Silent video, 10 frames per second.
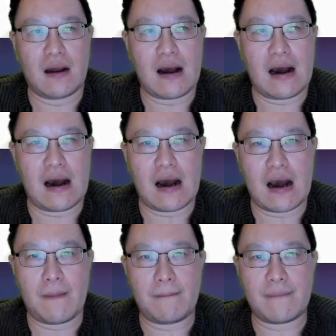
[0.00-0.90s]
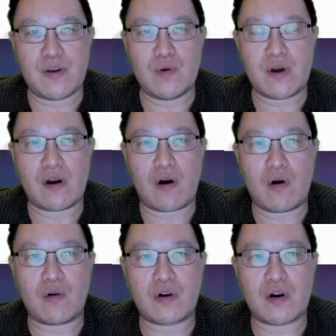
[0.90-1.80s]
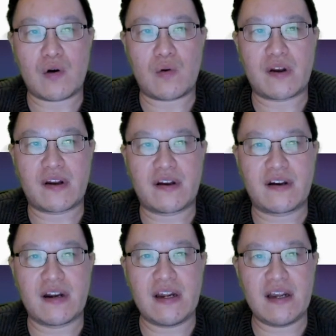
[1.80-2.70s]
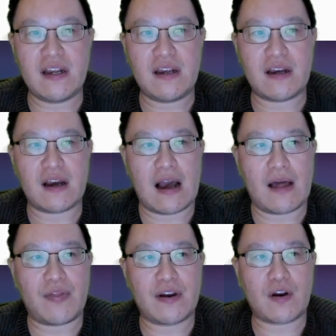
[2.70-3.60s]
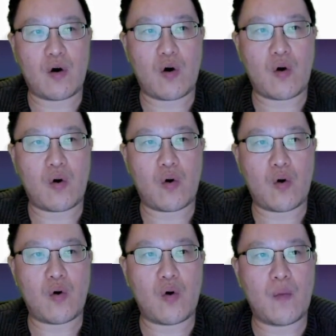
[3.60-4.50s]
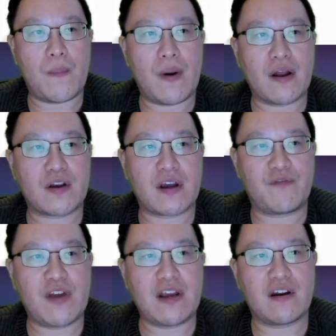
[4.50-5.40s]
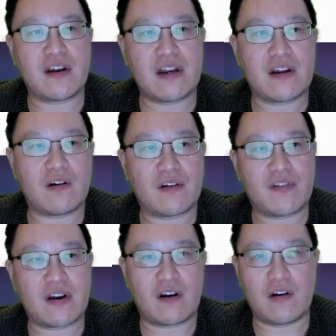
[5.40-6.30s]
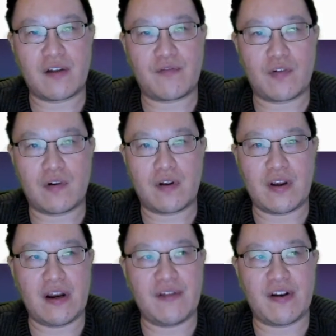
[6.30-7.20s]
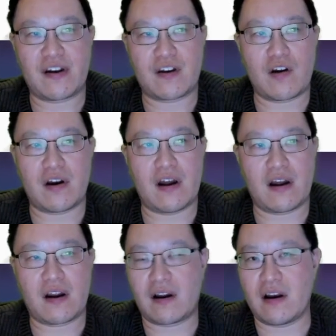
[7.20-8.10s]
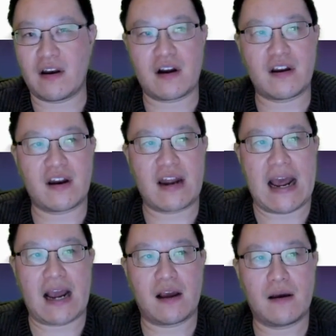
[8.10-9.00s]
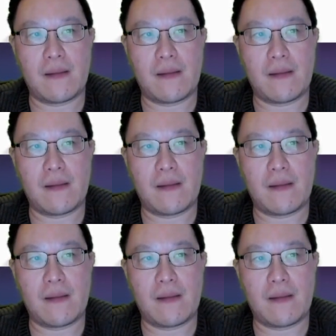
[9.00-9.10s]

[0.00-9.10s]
You can also see, there's a whole bunch. Configure the details of the target for, you can even start conduct an attack.